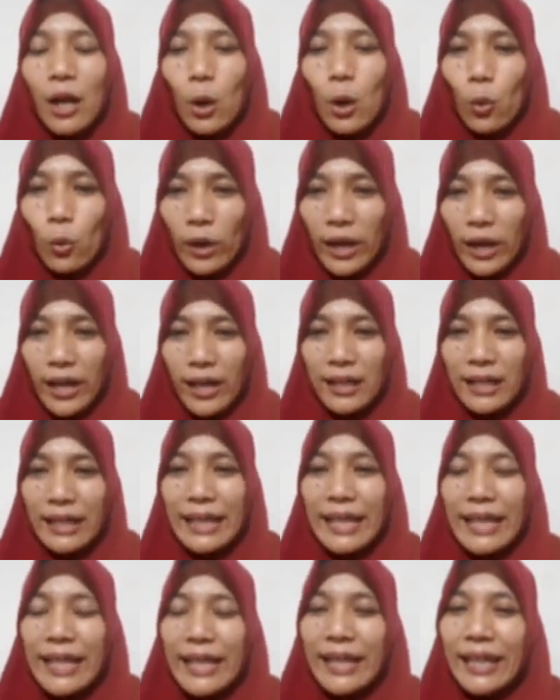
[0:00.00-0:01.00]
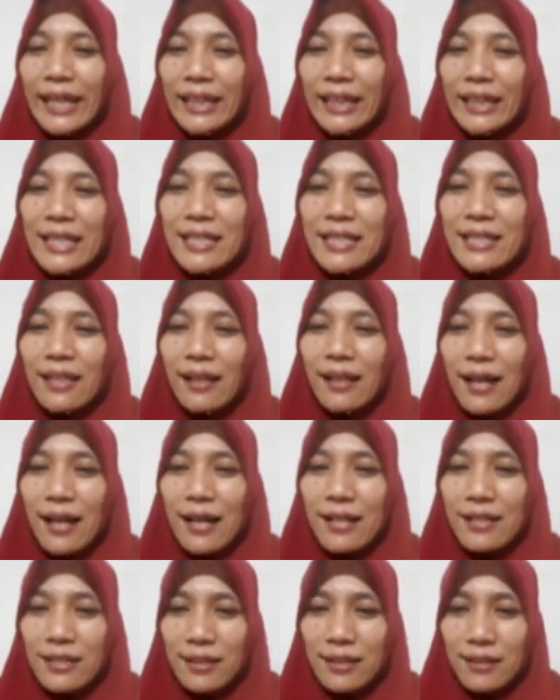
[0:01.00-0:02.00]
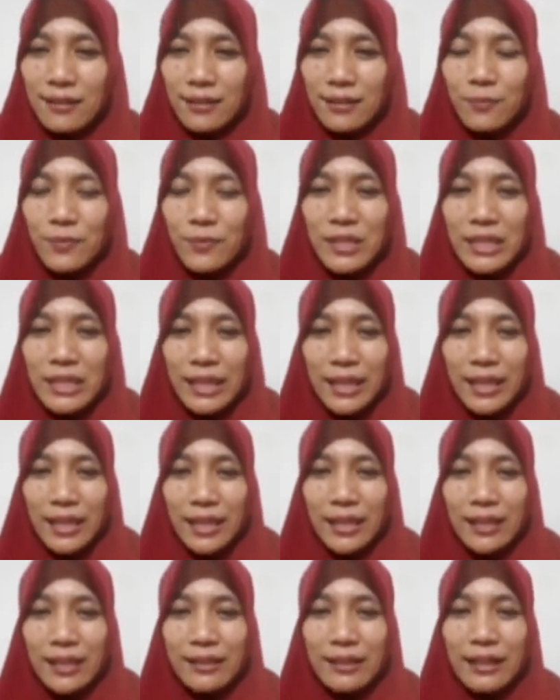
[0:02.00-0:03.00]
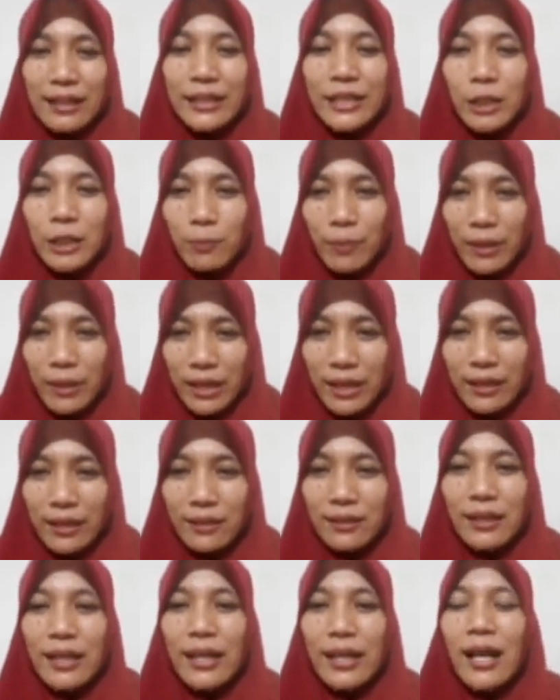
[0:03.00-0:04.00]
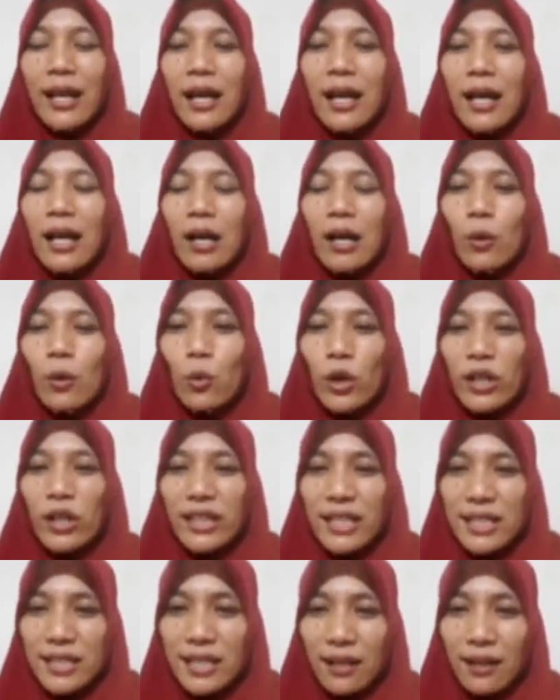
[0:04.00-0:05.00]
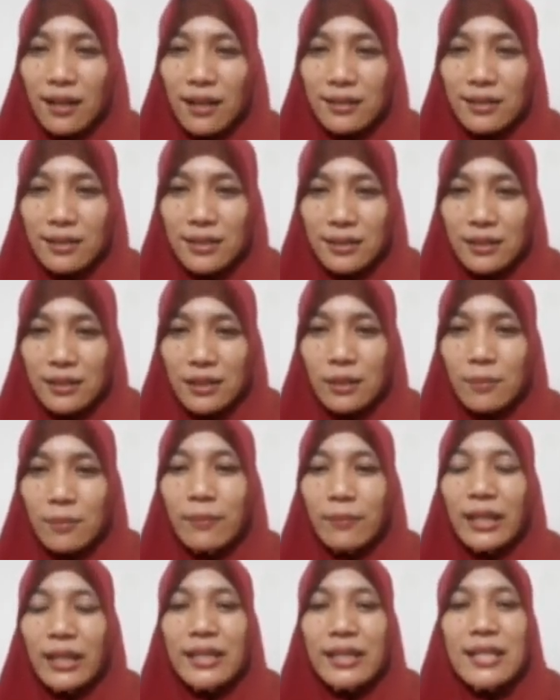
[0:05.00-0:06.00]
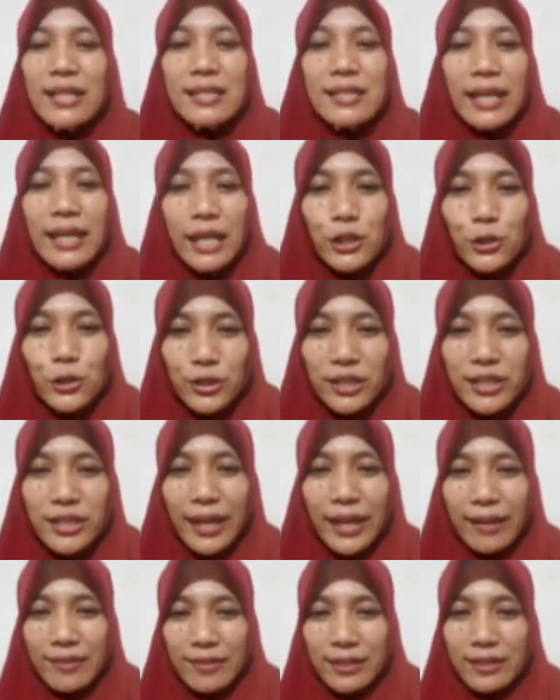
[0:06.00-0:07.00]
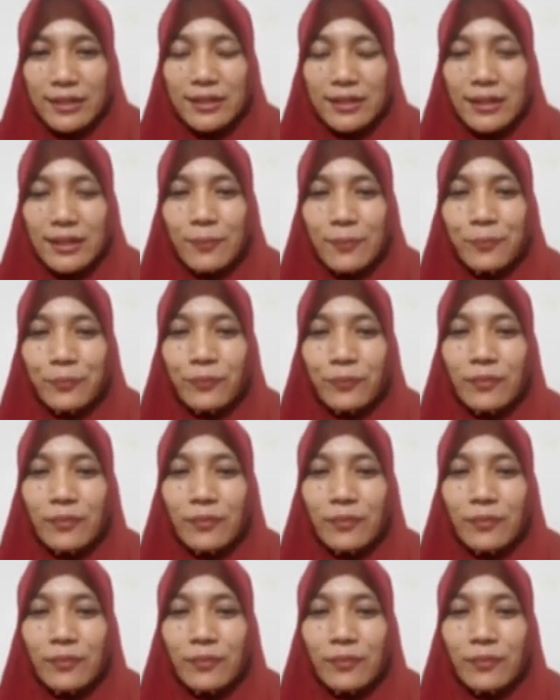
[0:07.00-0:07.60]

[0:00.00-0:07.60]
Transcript: Well, it is the last terms in debate. What is the last term? It is adjudicator.